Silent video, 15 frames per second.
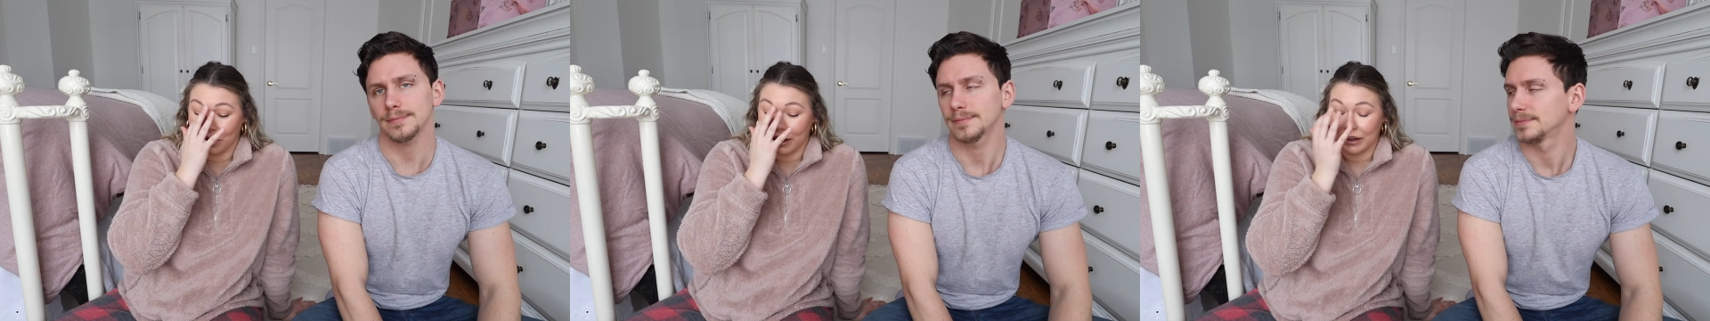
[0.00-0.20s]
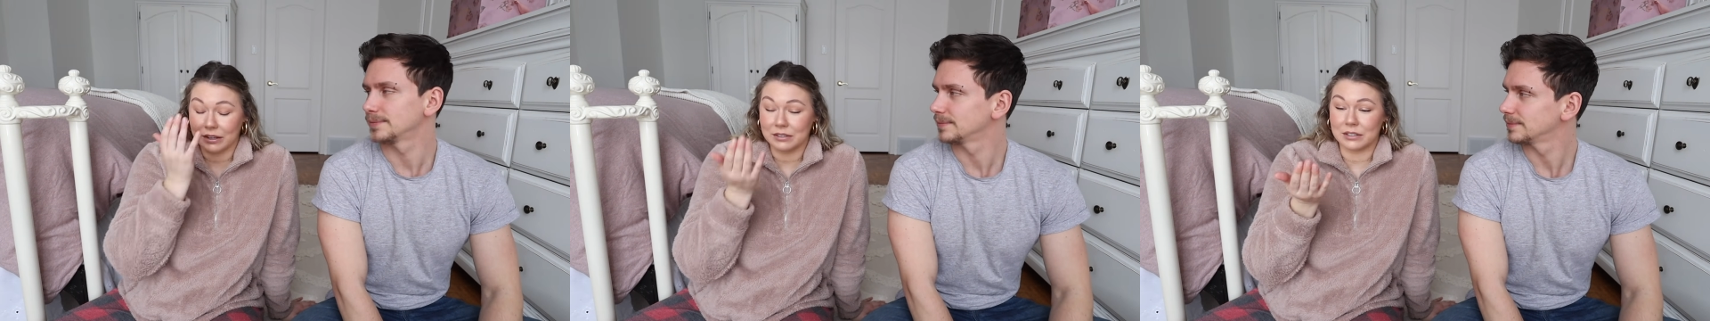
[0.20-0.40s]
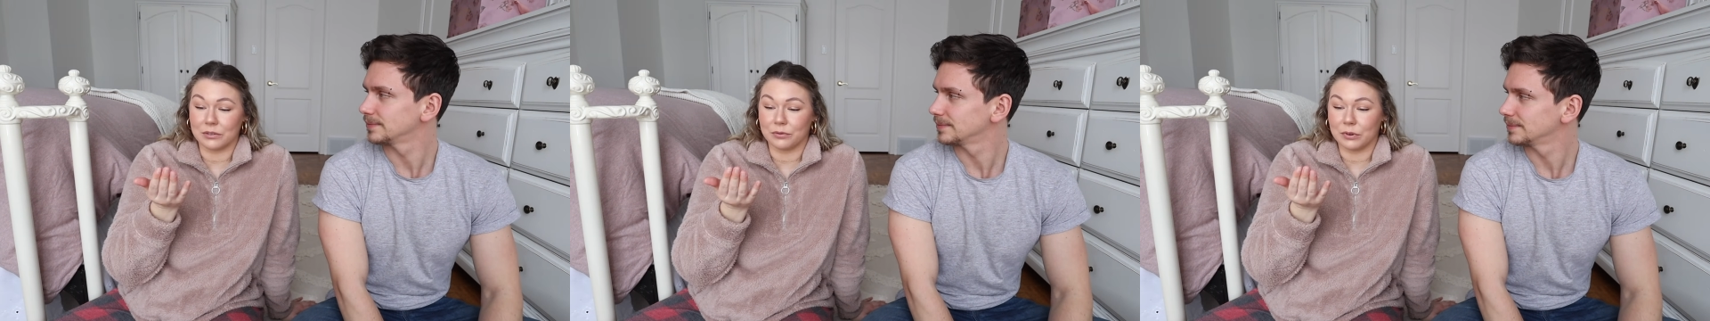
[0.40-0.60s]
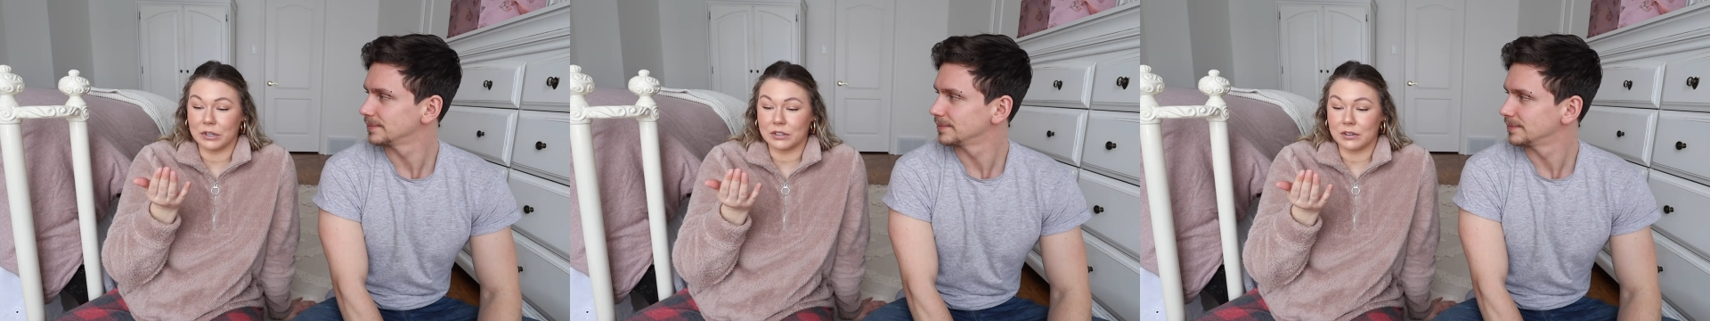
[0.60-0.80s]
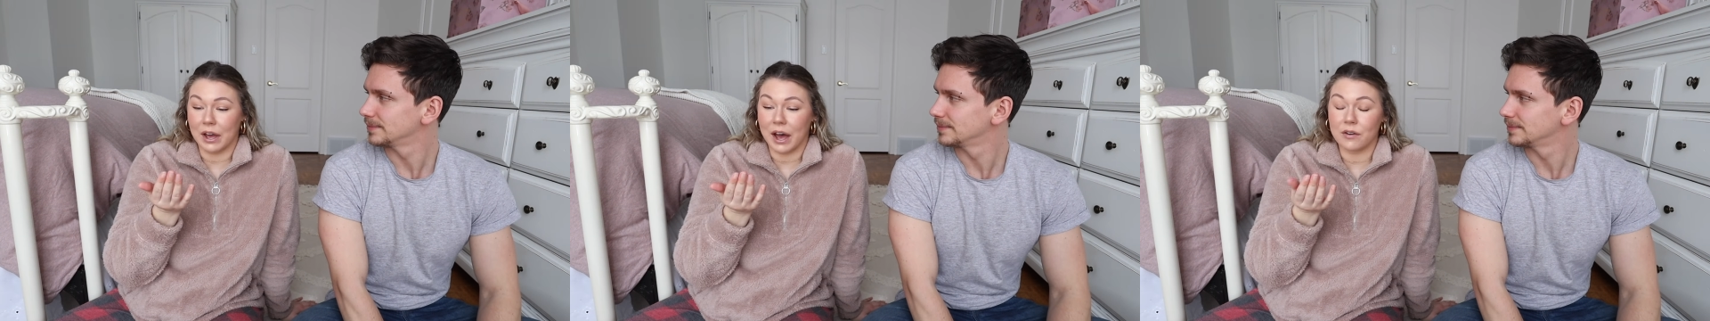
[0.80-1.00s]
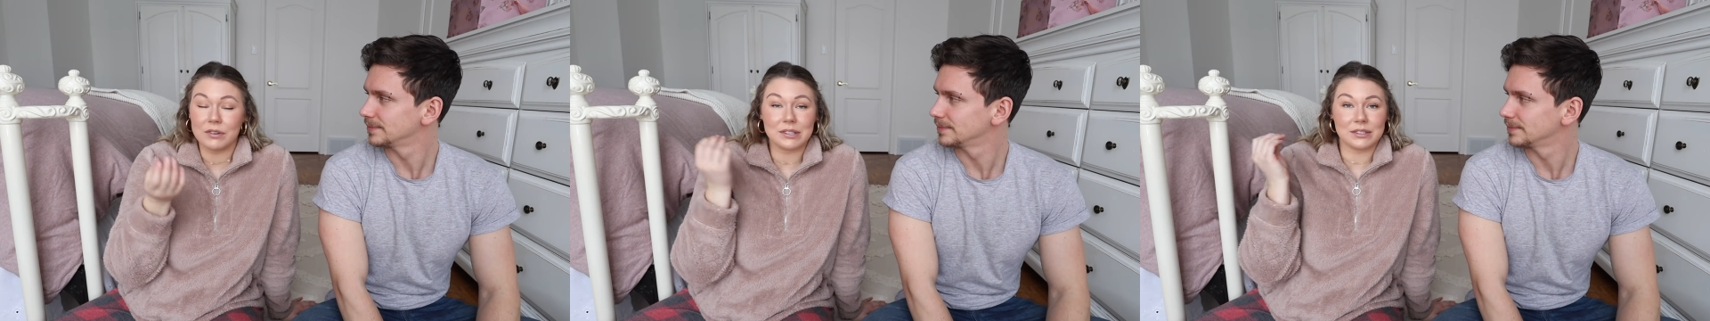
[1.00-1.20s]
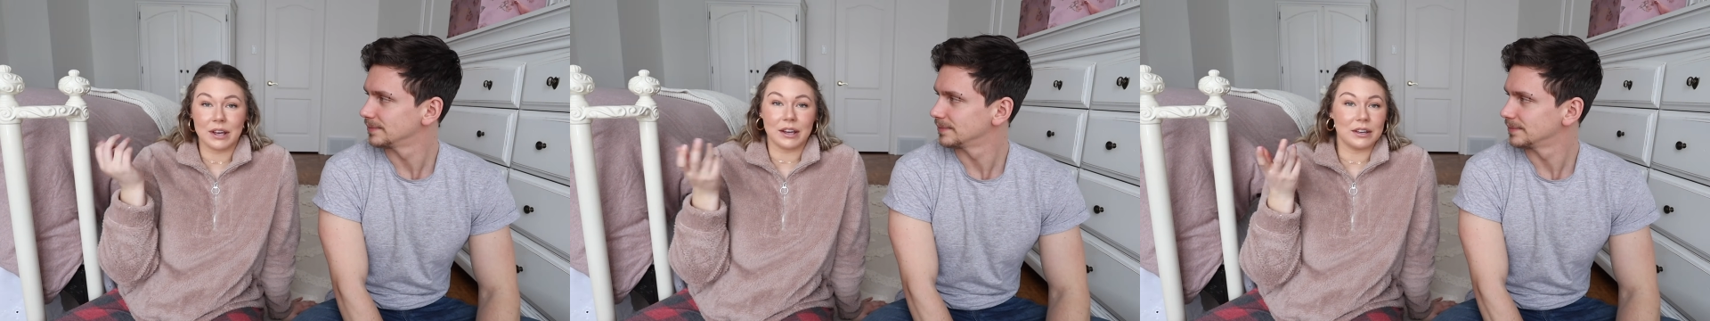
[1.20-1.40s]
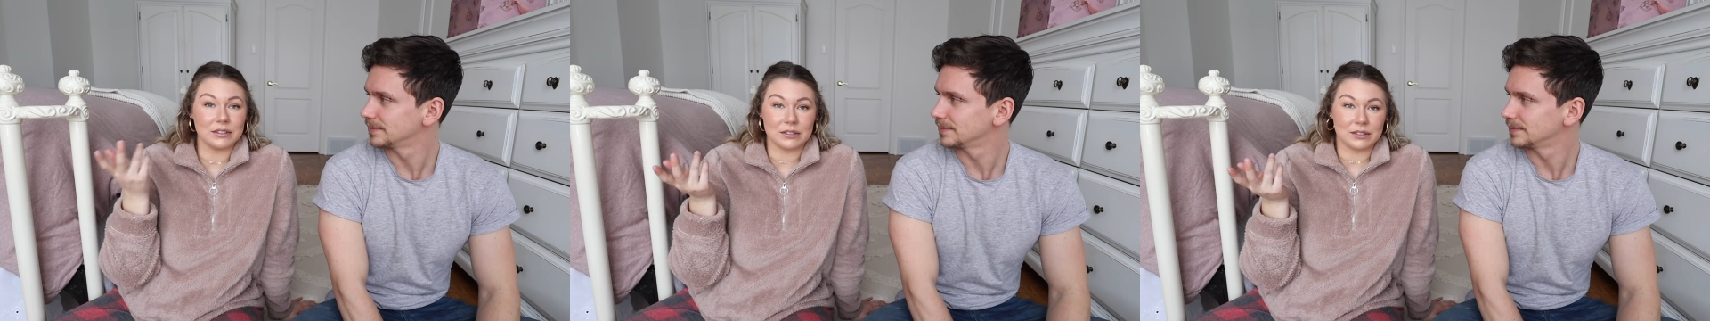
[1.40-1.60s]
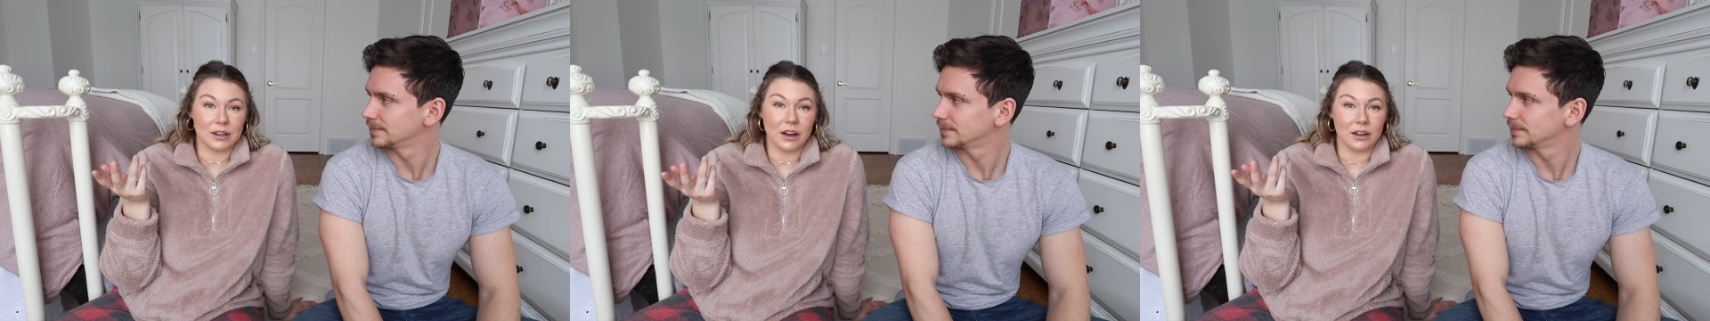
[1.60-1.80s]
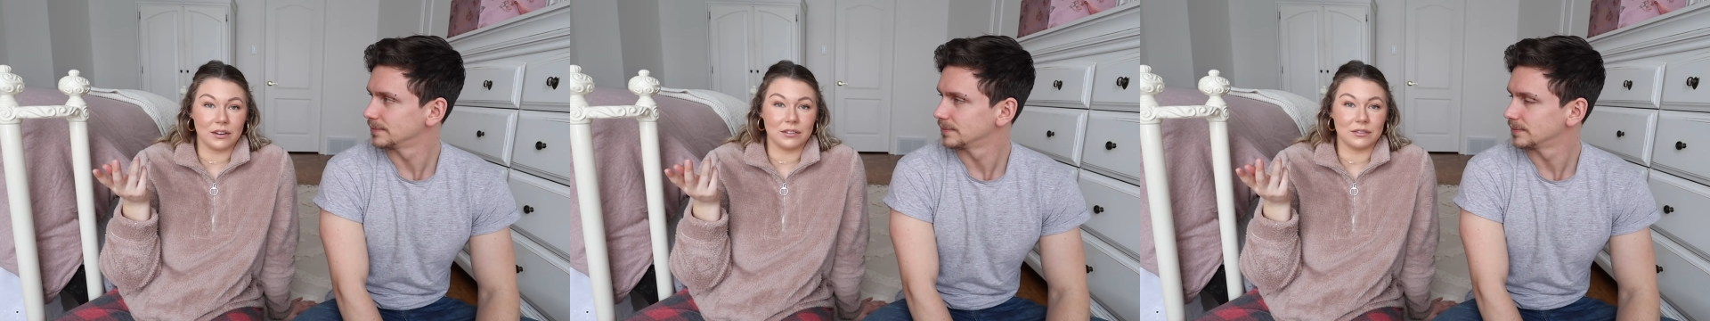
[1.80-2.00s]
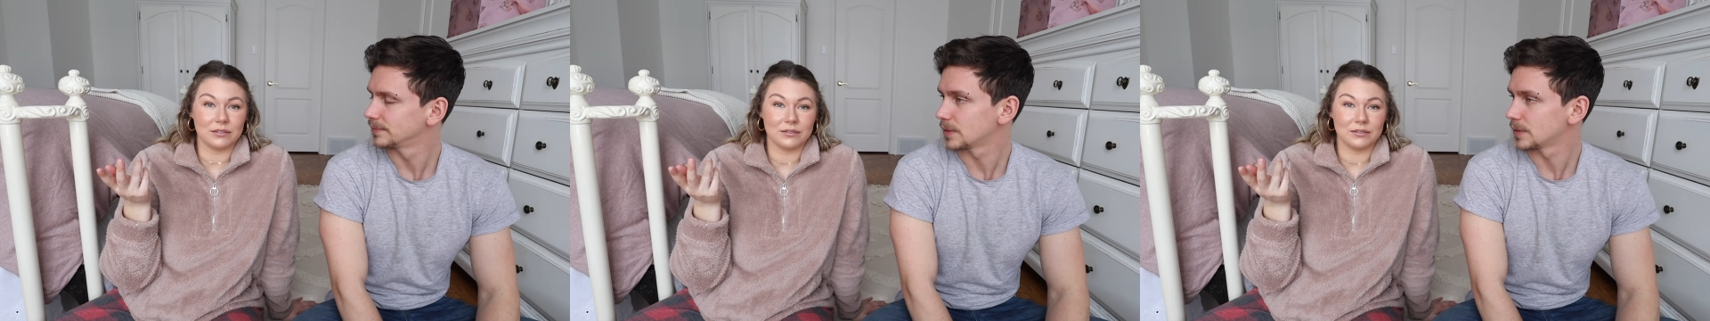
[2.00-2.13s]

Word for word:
Speaker 1: Guys, if we have a second son...